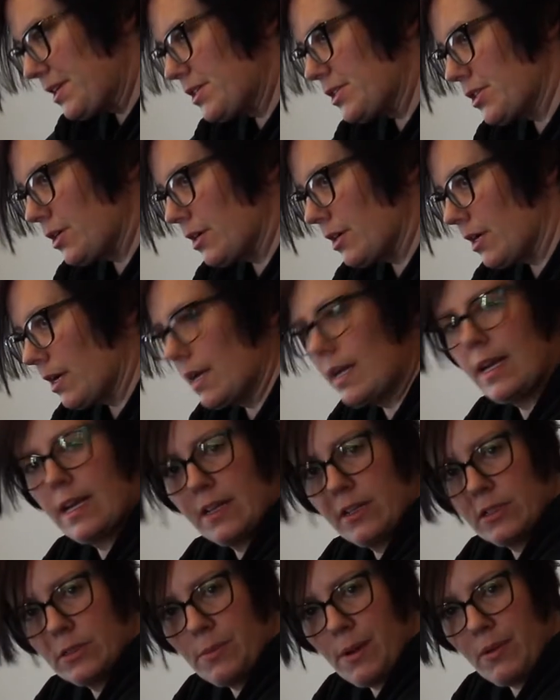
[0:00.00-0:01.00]
sure, and I
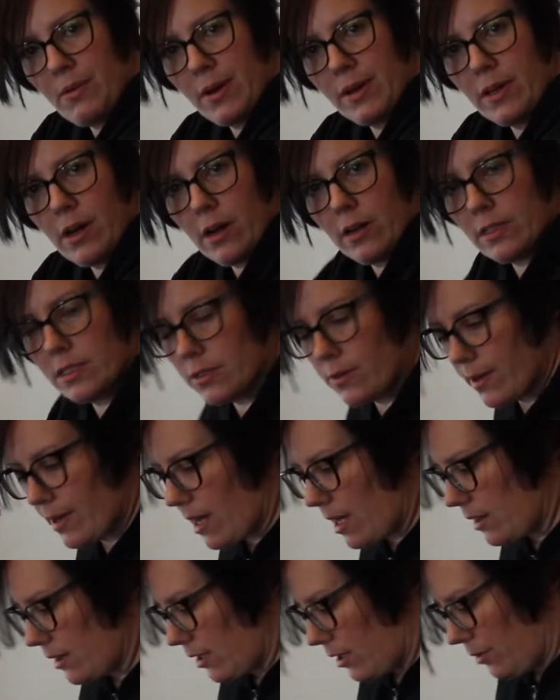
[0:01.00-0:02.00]
used my red card, so I
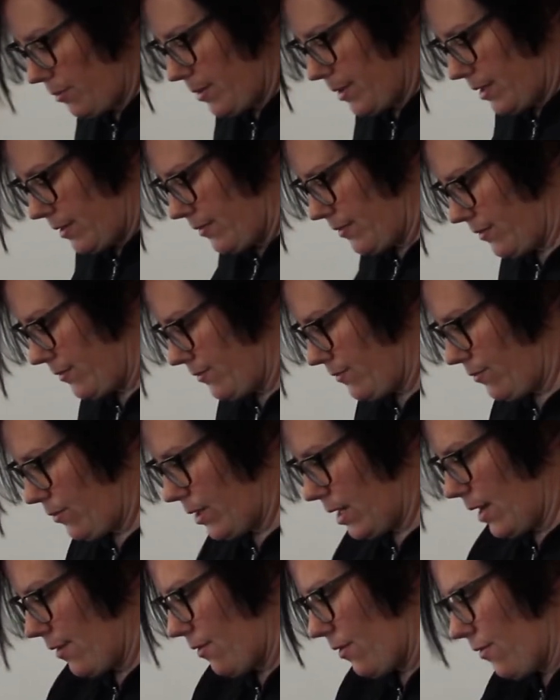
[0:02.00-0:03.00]
got a little bit of
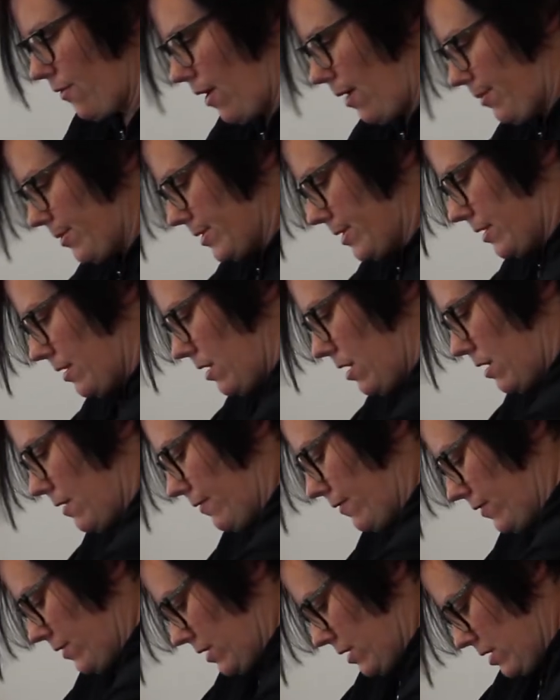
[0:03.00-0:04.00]
whatever, 5%
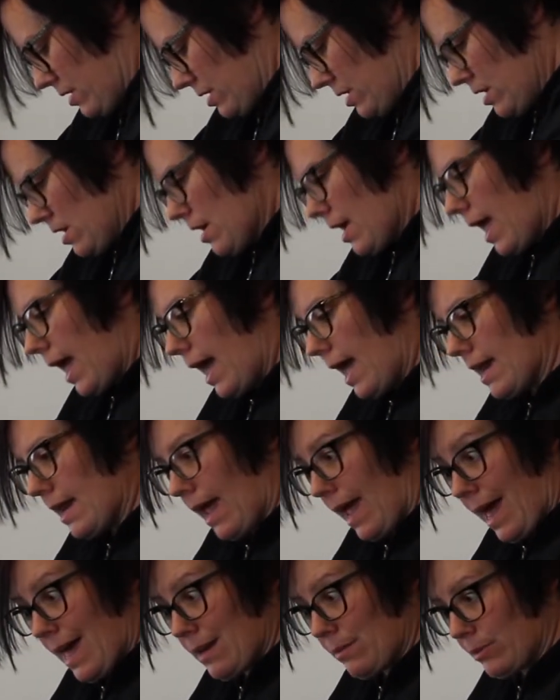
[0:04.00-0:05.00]
off. And
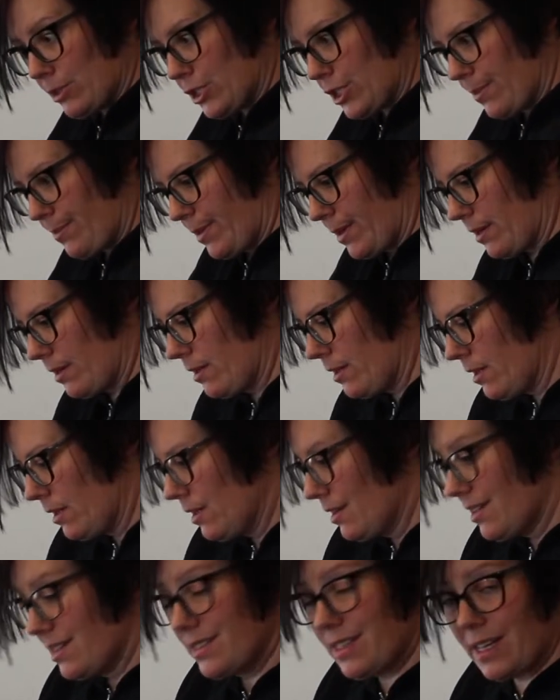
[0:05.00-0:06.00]
I had them ship it,
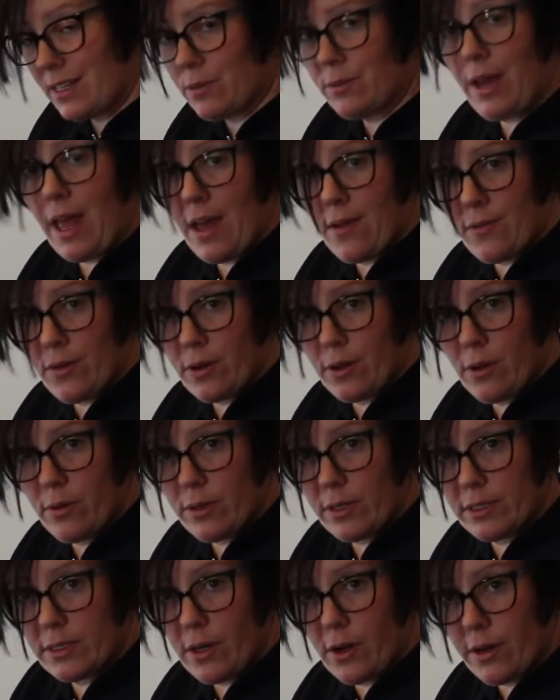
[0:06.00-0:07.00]
because I don't ever go
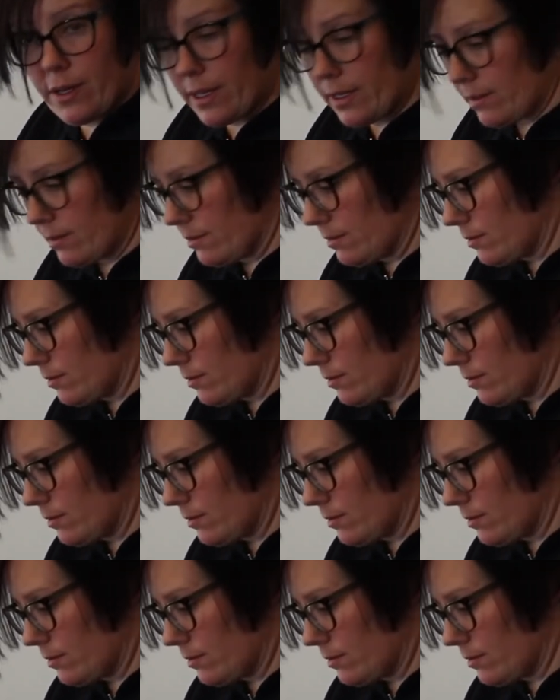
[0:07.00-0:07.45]
to Target.